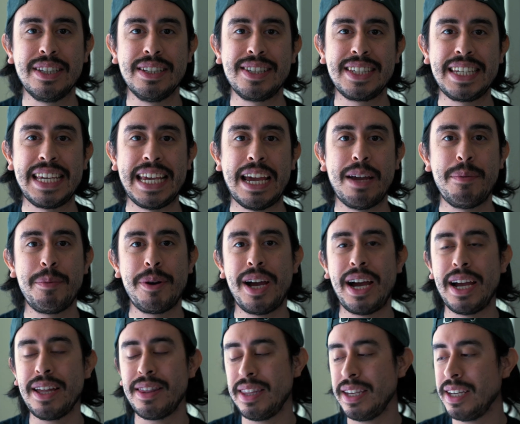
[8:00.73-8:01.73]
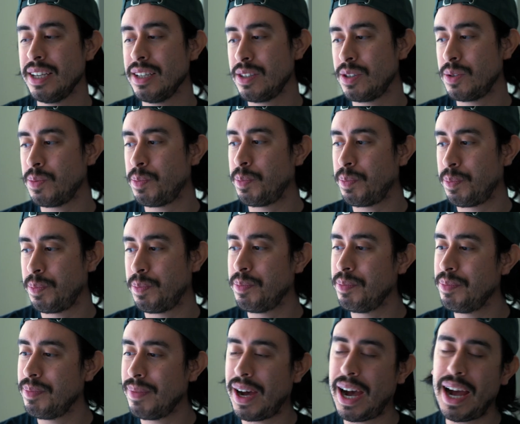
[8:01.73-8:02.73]
this camera, I think it's
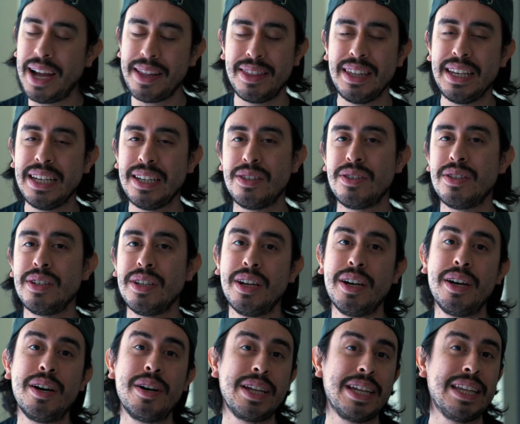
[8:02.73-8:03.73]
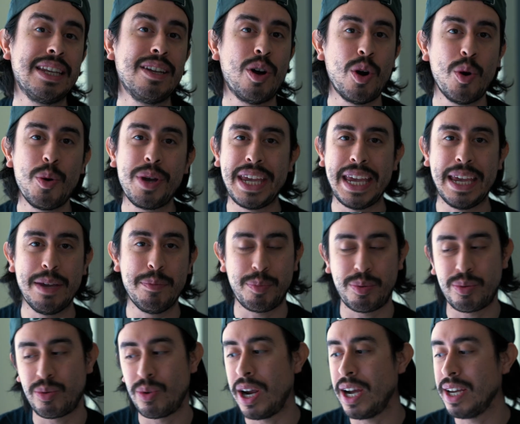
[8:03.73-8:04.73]
an okay
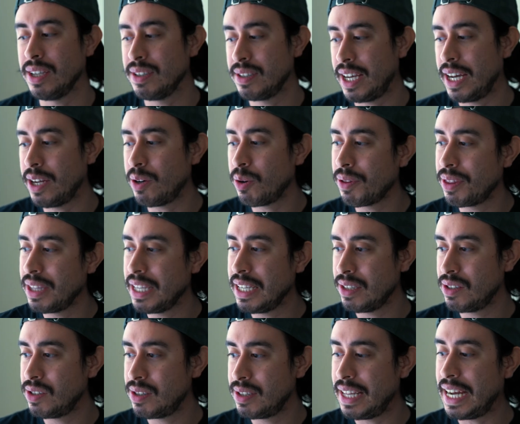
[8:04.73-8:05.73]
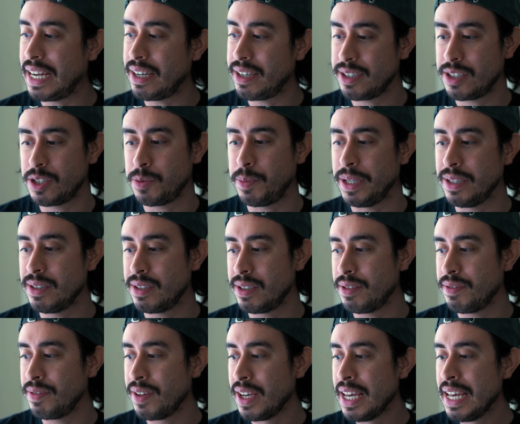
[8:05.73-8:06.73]
price. I don't think it's that
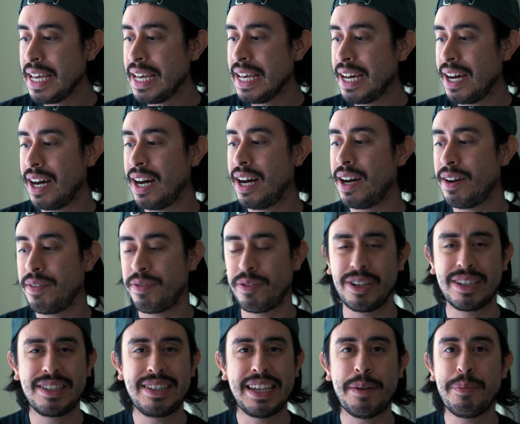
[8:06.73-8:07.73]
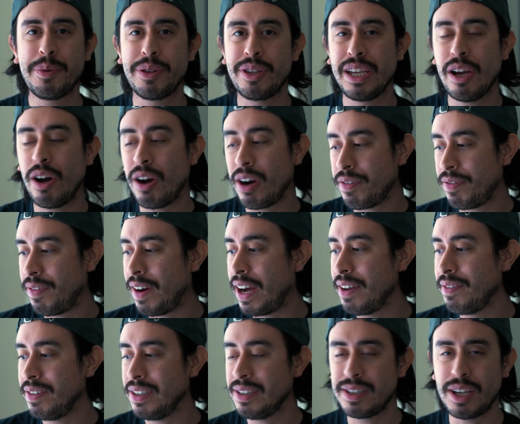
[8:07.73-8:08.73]
expensive. For example, the
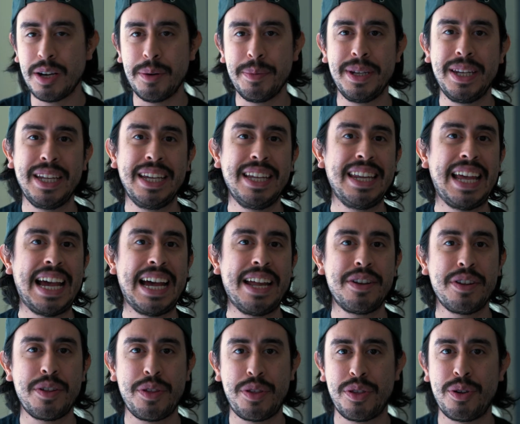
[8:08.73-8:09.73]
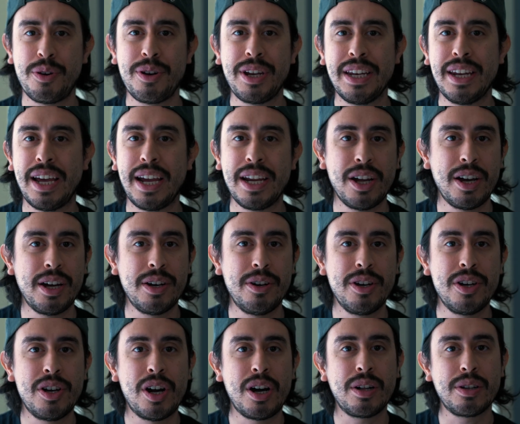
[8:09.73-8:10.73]
R5 is coming in at
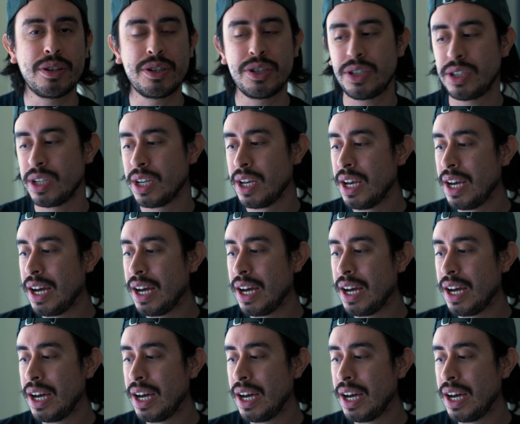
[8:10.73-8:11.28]
$3,900,